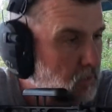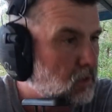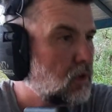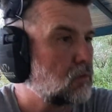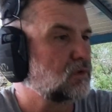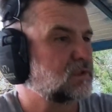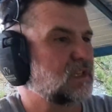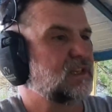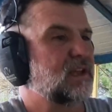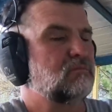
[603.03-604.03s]
Almost a
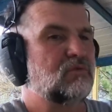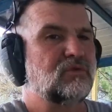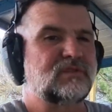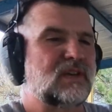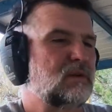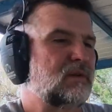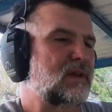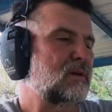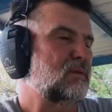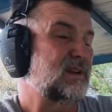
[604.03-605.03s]
dead bullseye with
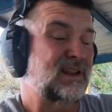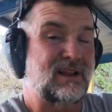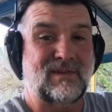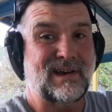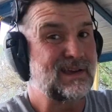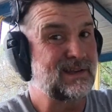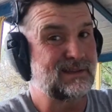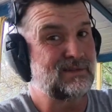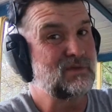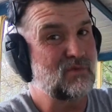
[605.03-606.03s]
that one, and if I
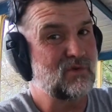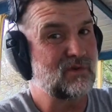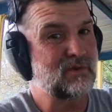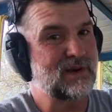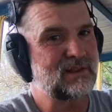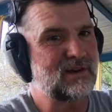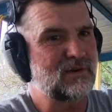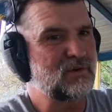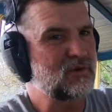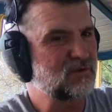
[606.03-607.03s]
hit 2 more right there,
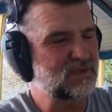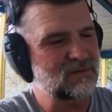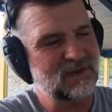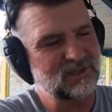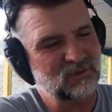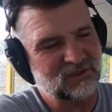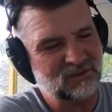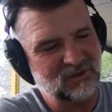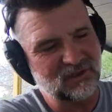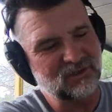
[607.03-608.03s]
who knows? I might
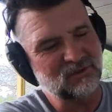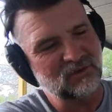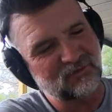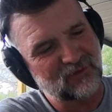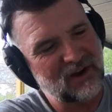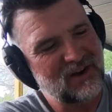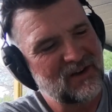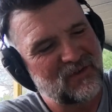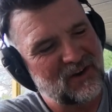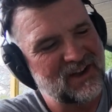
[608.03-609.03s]
switch to this one
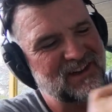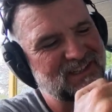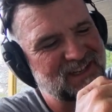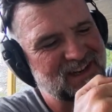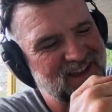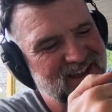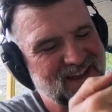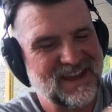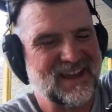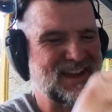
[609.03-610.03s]
for hunting.
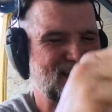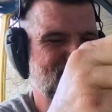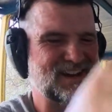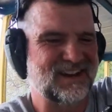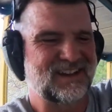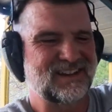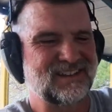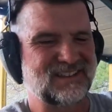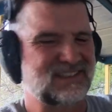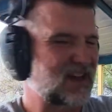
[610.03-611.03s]

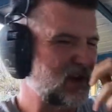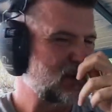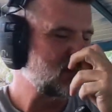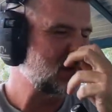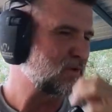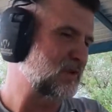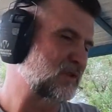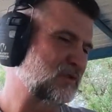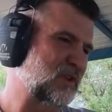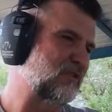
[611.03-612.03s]
Because I don't remember
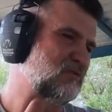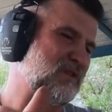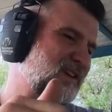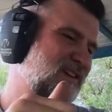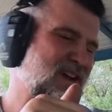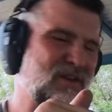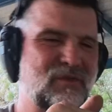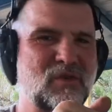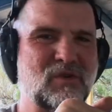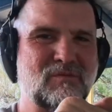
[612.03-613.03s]
this one giving me a tight
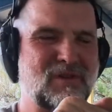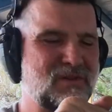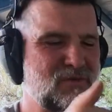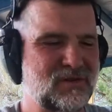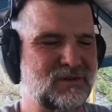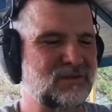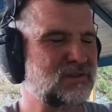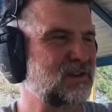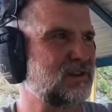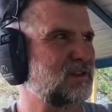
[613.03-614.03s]
group, but who knows?
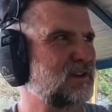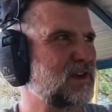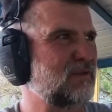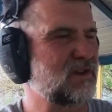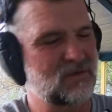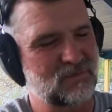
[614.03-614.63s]
You never know.